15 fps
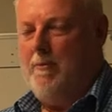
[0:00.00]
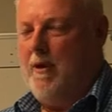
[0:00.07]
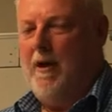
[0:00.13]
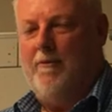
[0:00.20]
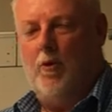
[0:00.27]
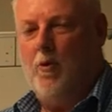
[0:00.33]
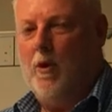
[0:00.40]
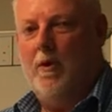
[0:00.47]
to be
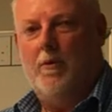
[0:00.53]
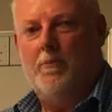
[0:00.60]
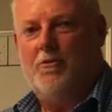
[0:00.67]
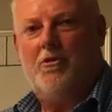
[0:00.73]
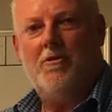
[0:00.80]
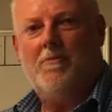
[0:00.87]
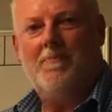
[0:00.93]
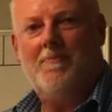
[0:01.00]

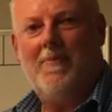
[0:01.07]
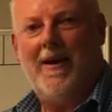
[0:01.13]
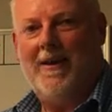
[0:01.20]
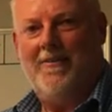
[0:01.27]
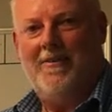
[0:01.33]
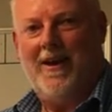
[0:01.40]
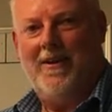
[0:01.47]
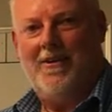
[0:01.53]
overwhelmed
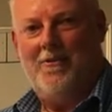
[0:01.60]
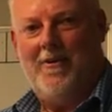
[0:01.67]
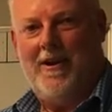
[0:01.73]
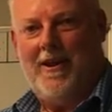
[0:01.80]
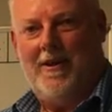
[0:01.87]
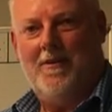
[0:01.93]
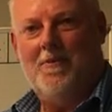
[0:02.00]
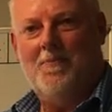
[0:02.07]
and under
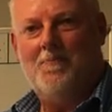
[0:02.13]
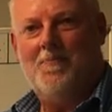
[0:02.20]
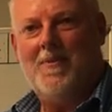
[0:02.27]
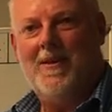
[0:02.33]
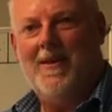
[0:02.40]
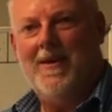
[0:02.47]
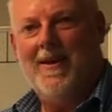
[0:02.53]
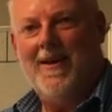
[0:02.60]
any
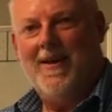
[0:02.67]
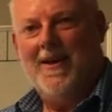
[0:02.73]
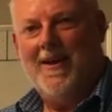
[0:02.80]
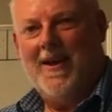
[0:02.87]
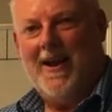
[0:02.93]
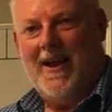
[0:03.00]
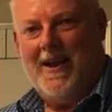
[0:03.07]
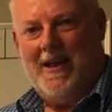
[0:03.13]

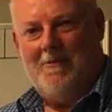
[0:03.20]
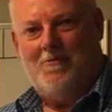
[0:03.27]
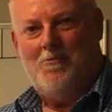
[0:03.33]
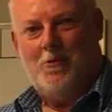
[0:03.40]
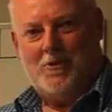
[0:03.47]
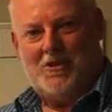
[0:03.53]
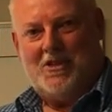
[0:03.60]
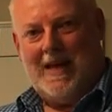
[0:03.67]
any
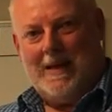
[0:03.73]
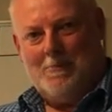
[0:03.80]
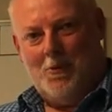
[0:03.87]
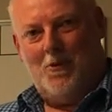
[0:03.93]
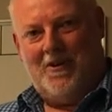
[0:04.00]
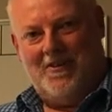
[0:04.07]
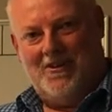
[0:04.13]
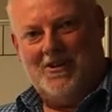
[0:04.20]

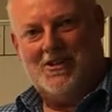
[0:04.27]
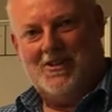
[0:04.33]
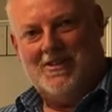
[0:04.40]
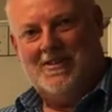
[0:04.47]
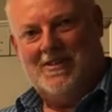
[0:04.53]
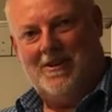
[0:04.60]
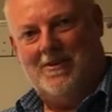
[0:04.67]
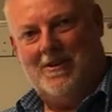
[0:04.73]
foreseeable conditions in,